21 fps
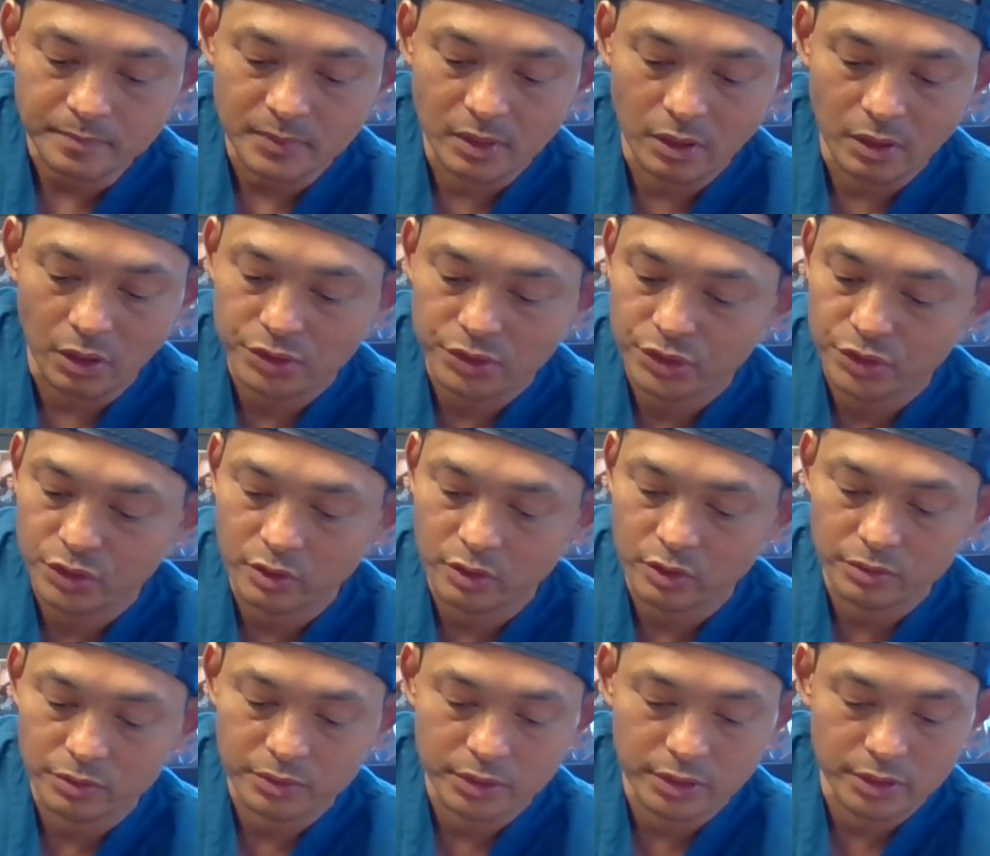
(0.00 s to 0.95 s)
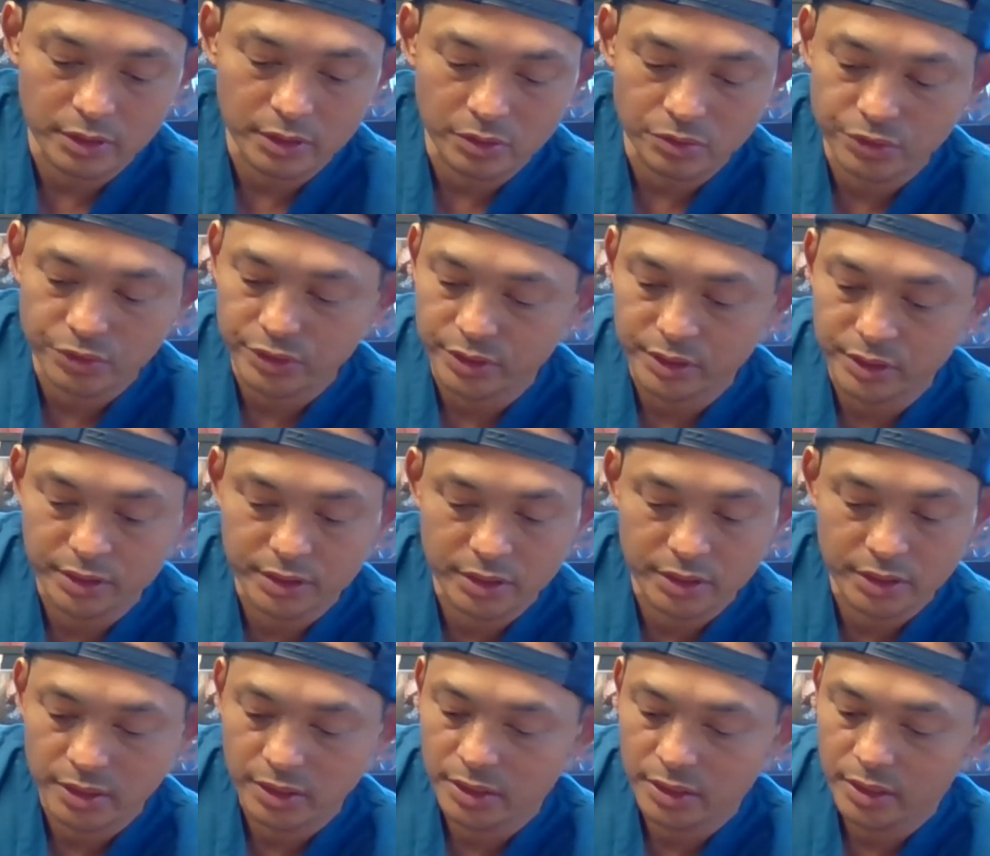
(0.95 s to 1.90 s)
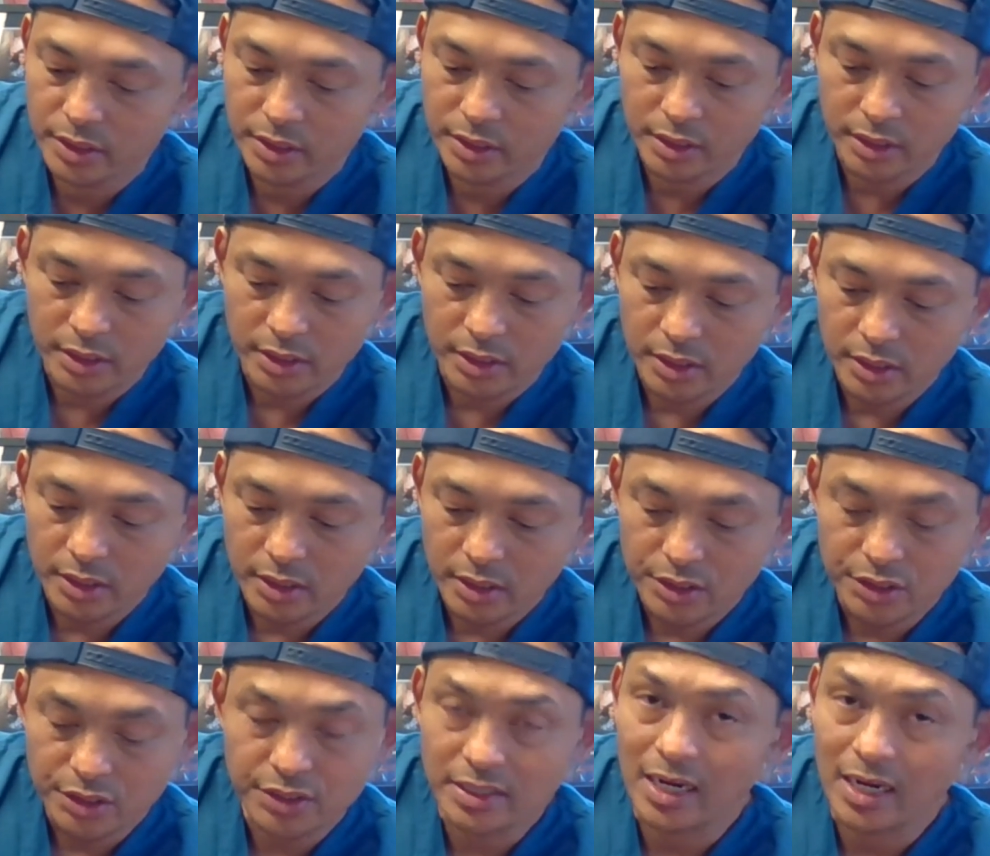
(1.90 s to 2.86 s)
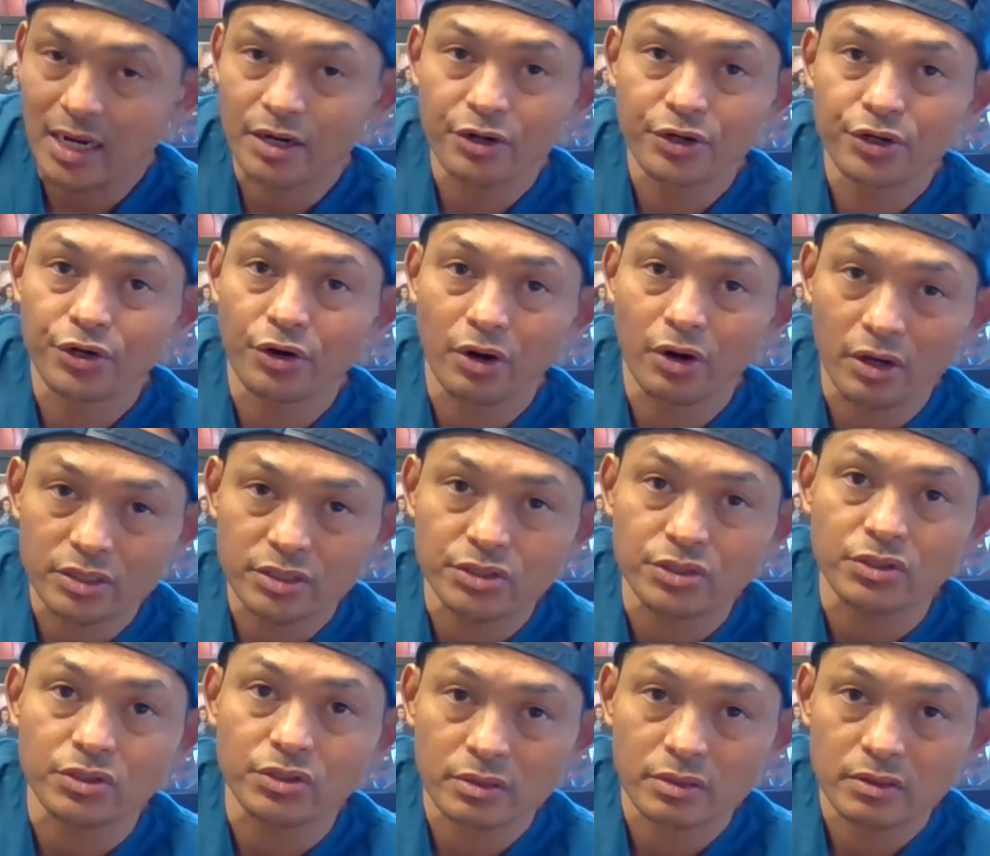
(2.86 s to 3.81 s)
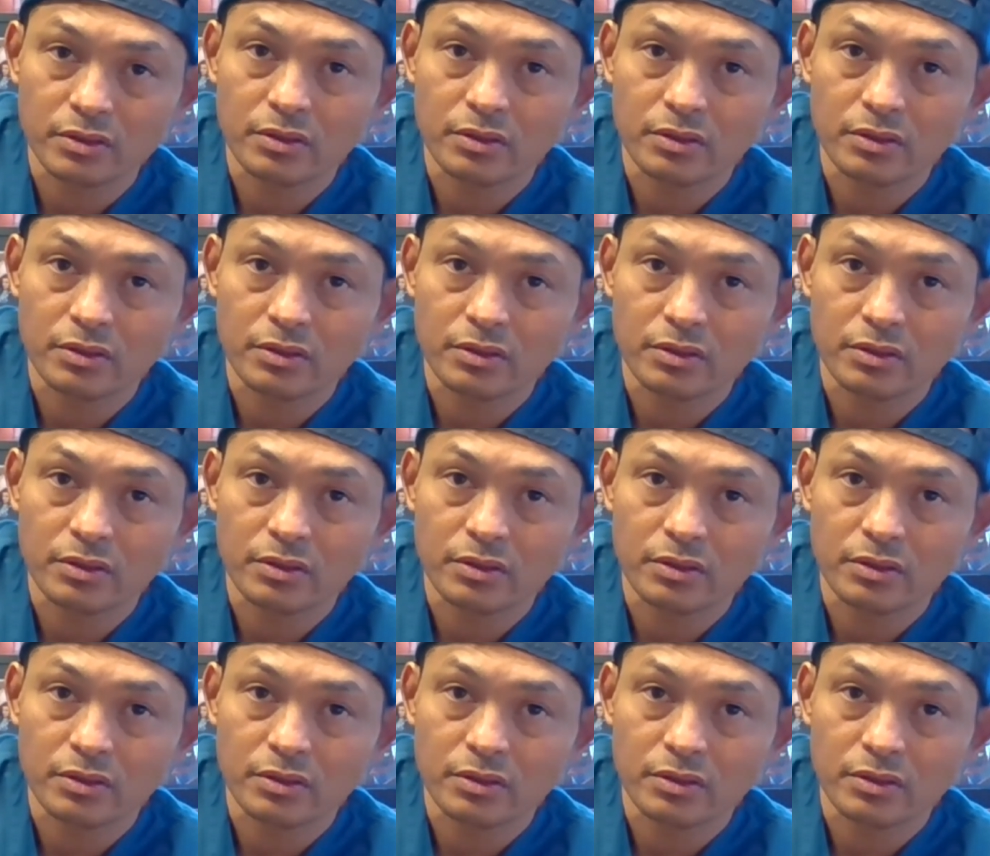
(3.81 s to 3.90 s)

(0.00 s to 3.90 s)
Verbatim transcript: also, you know, just just honor your hustle.